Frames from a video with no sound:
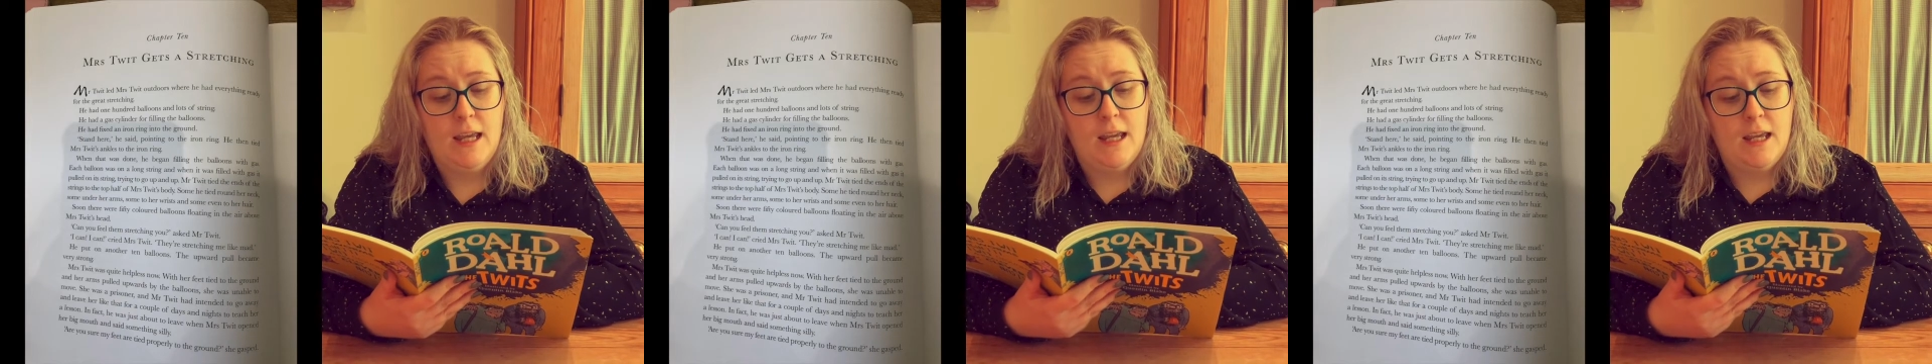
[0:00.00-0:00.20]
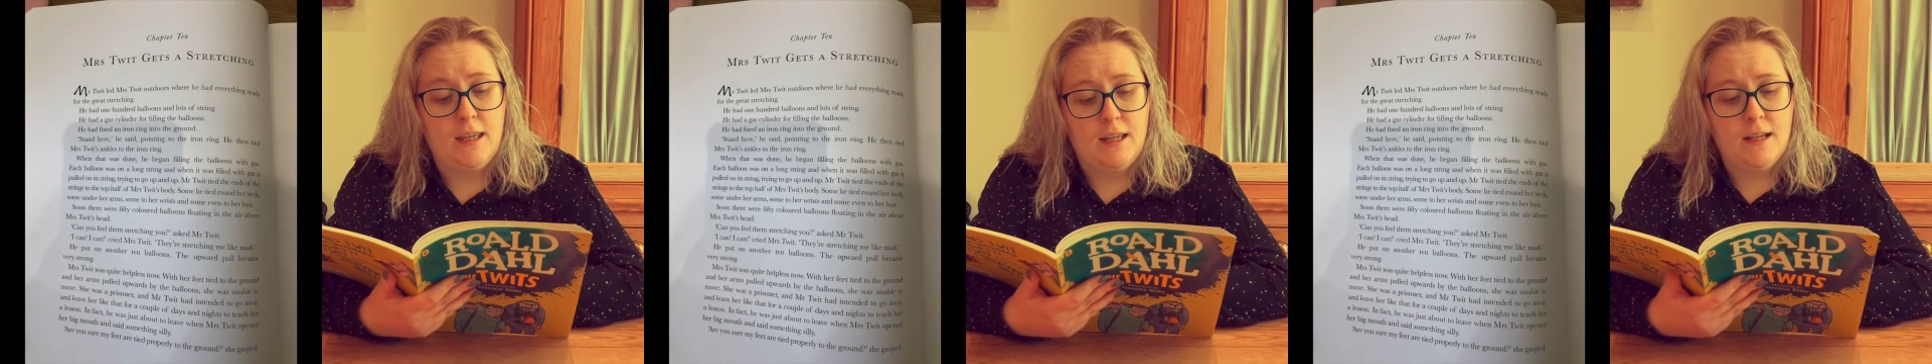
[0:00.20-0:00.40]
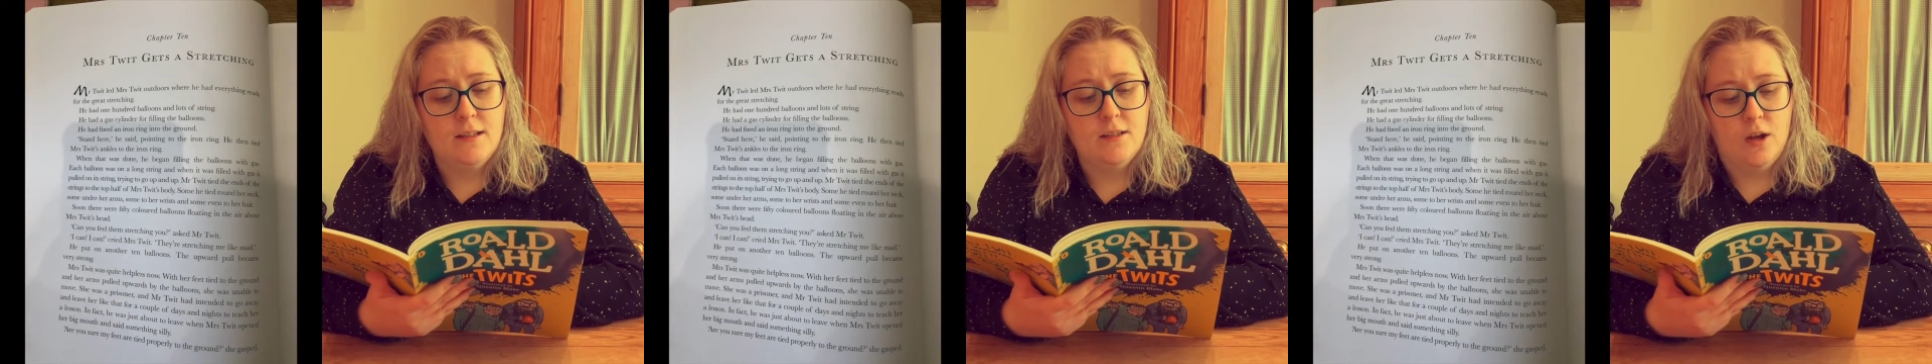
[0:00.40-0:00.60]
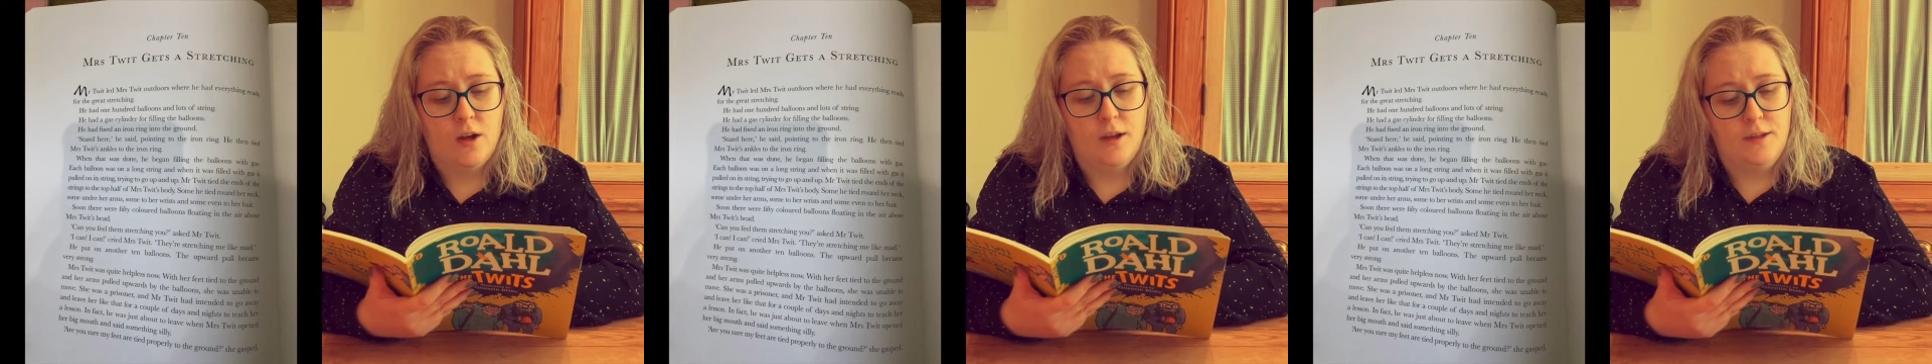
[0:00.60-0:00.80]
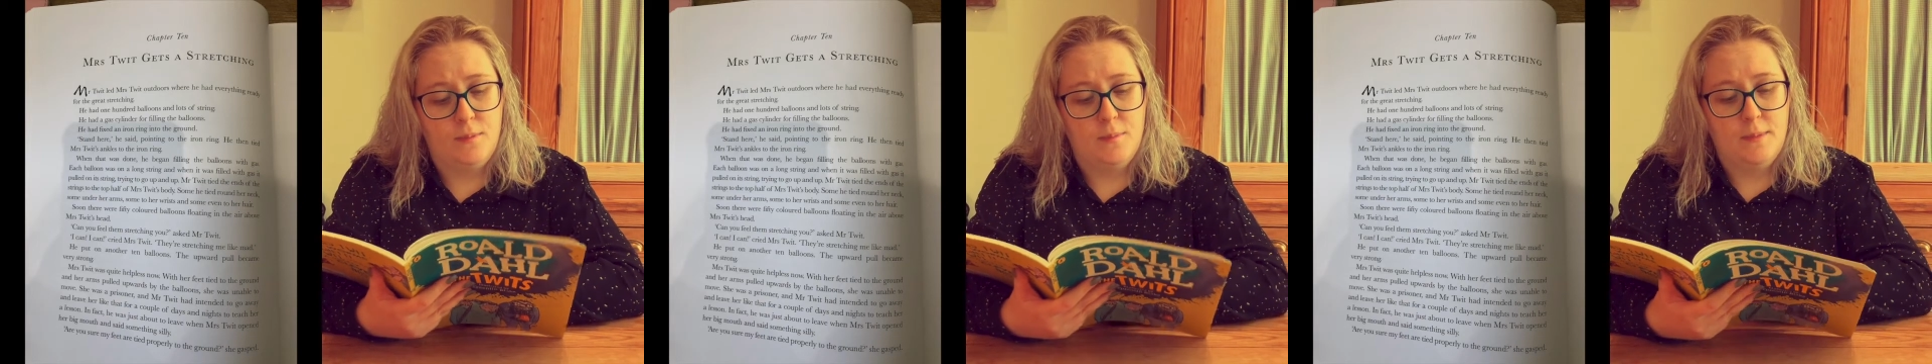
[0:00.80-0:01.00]
He then
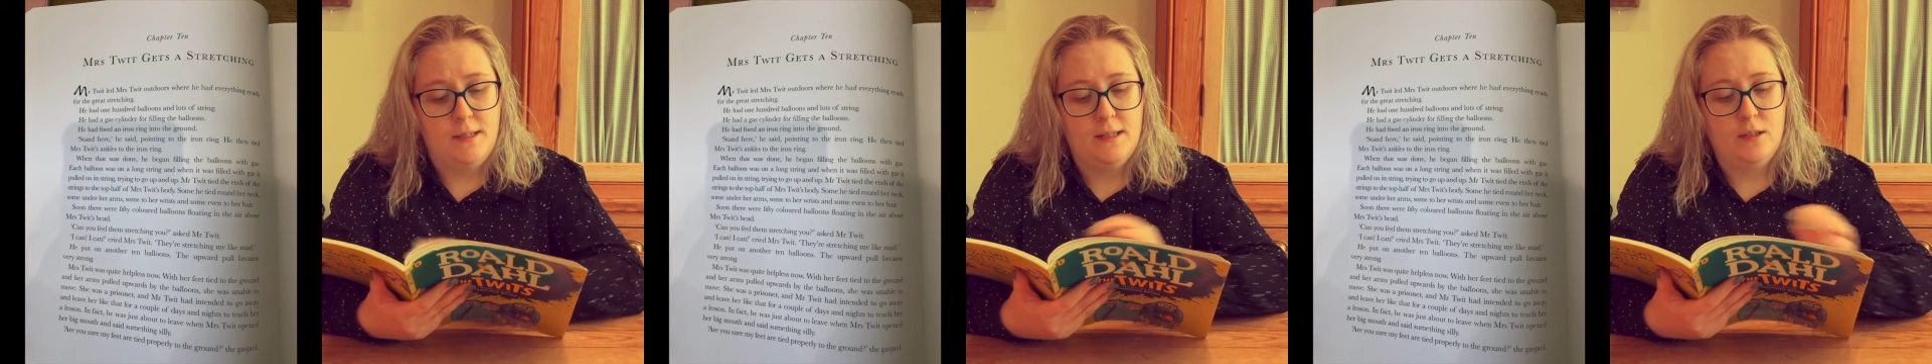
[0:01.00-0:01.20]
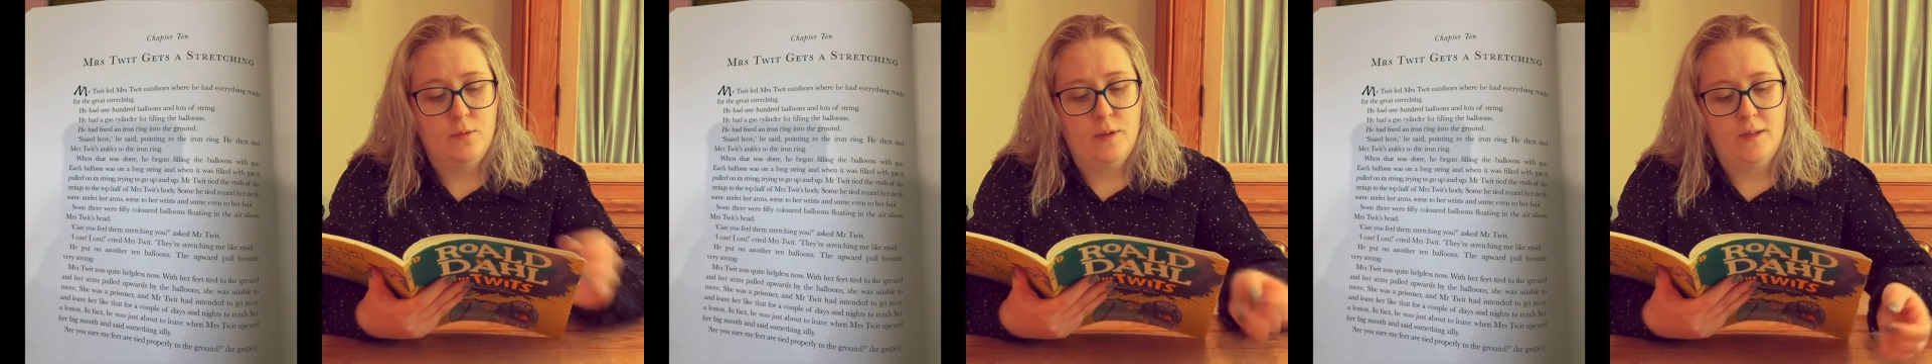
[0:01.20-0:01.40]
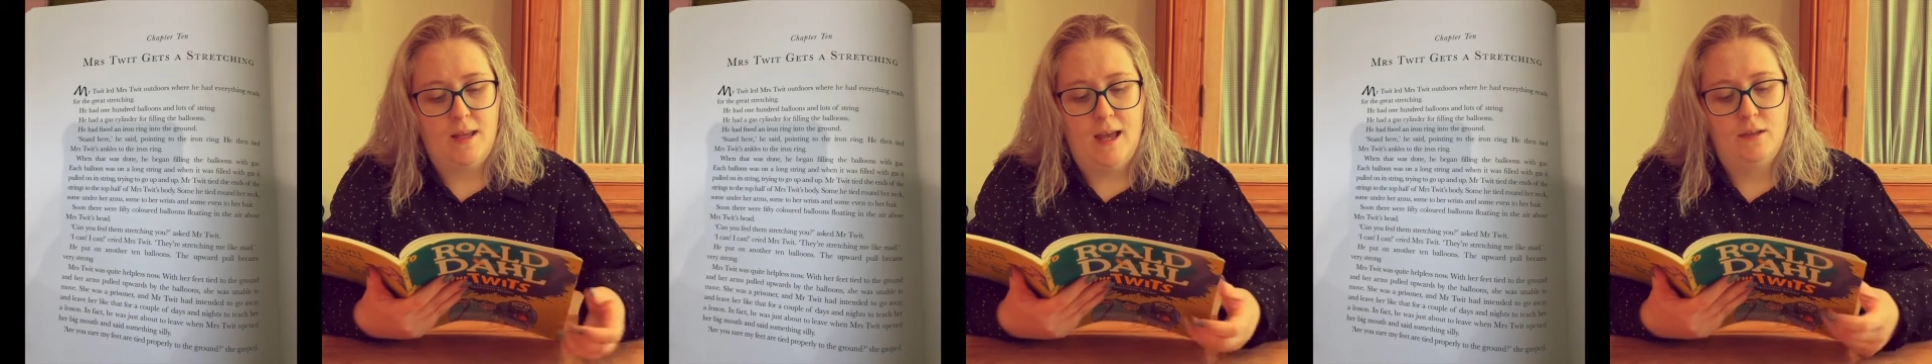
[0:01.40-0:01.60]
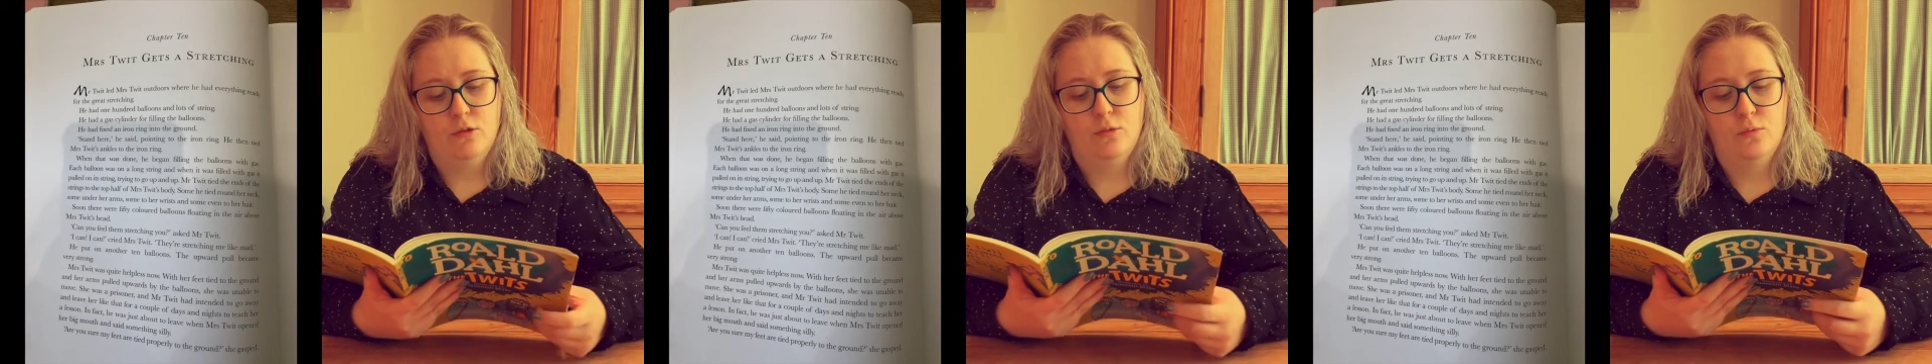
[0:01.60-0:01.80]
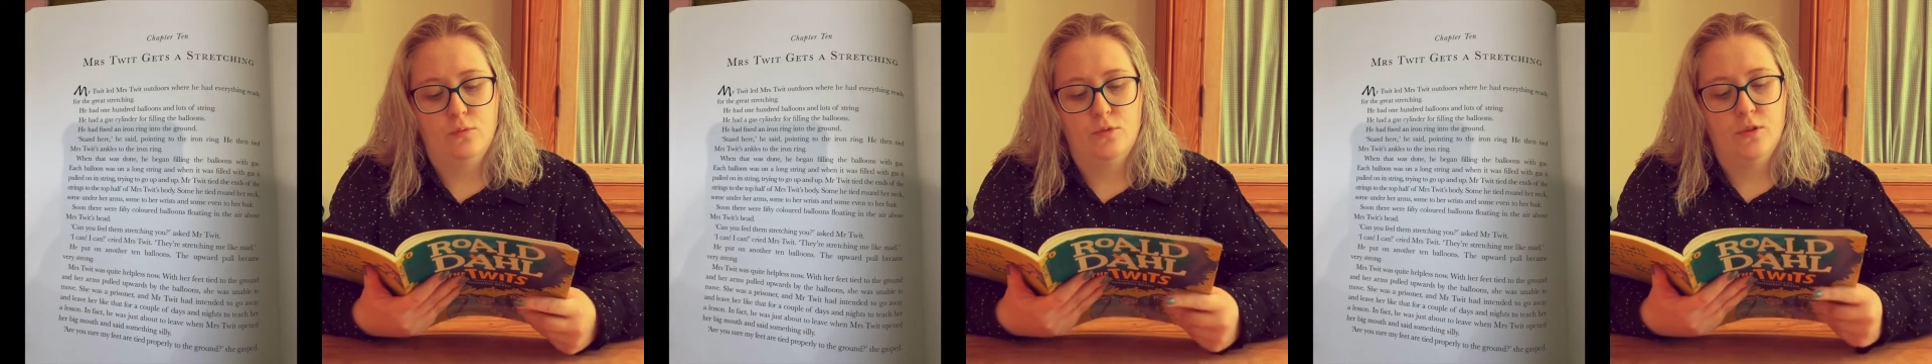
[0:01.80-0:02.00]
tied Mrs. Twit's
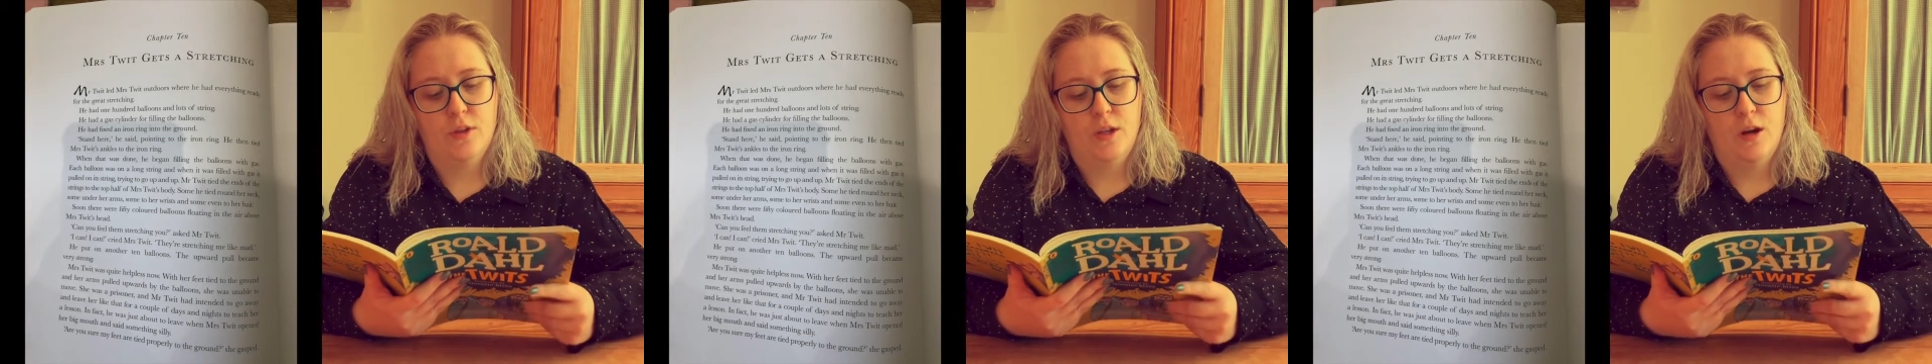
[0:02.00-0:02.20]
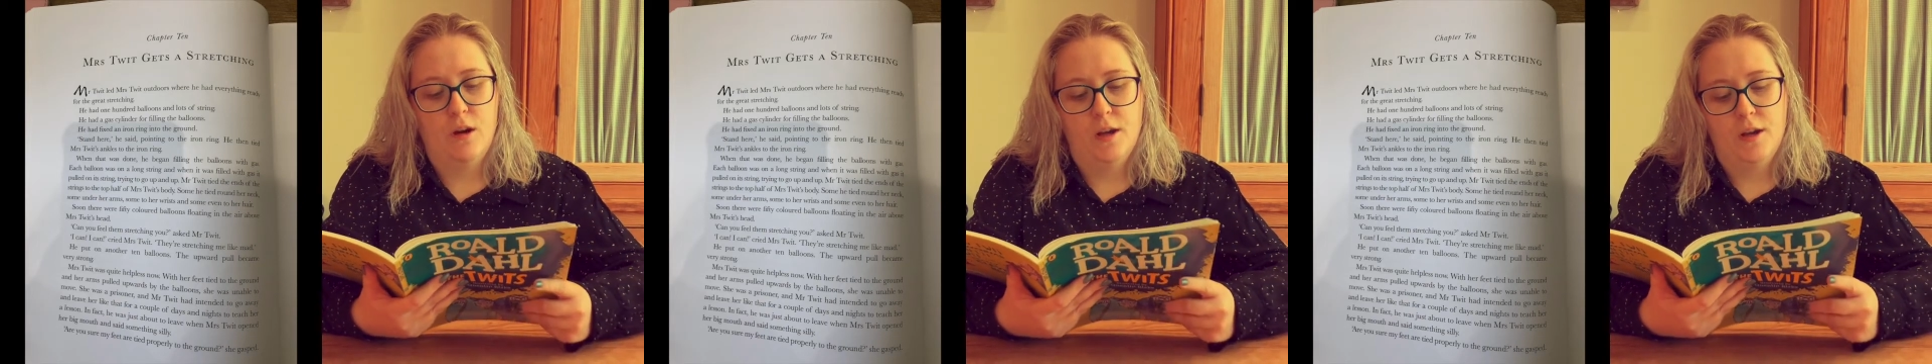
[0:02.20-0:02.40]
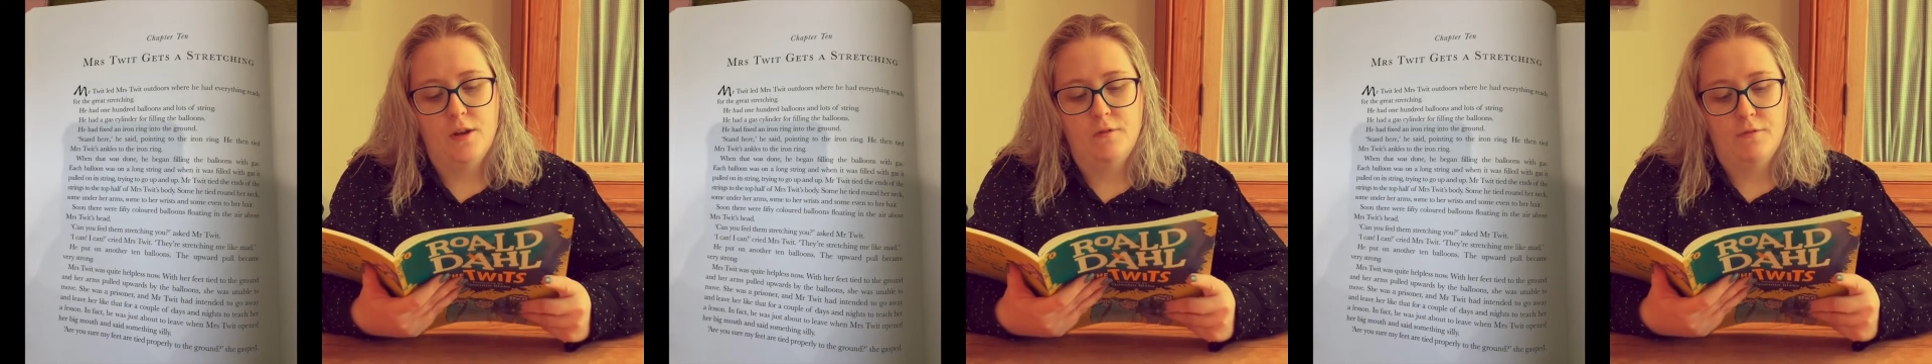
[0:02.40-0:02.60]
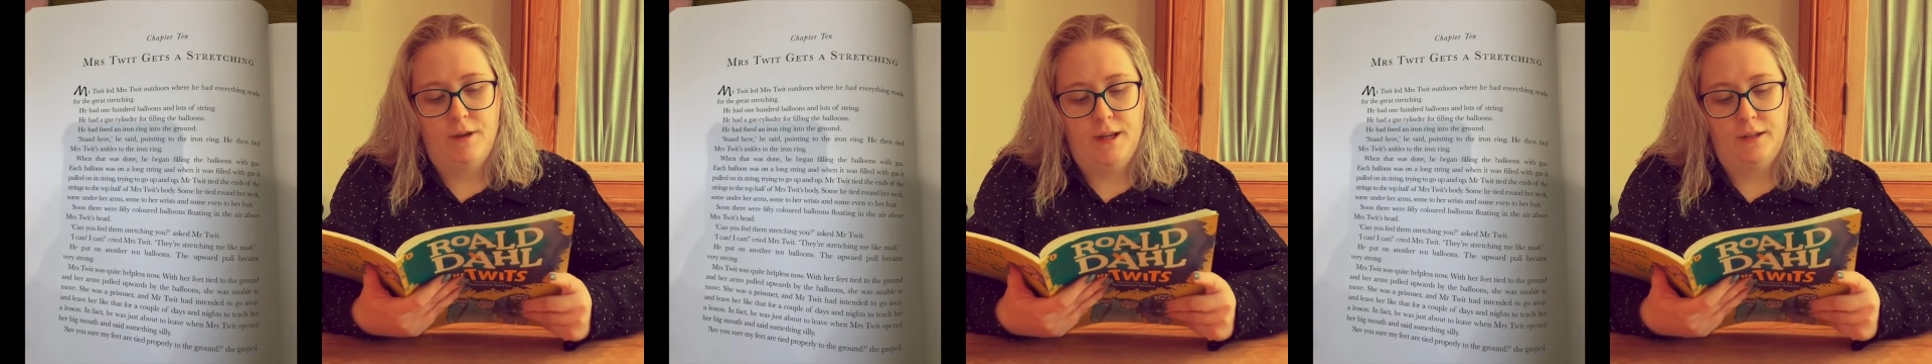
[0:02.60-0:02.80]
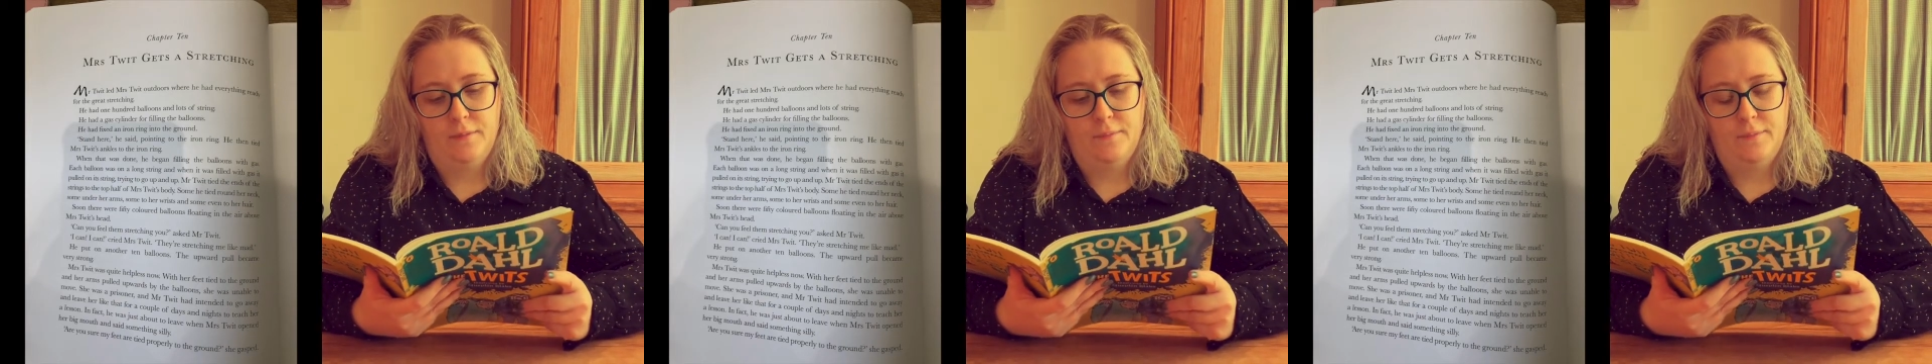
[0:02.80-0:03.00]
ankles to the iron ring.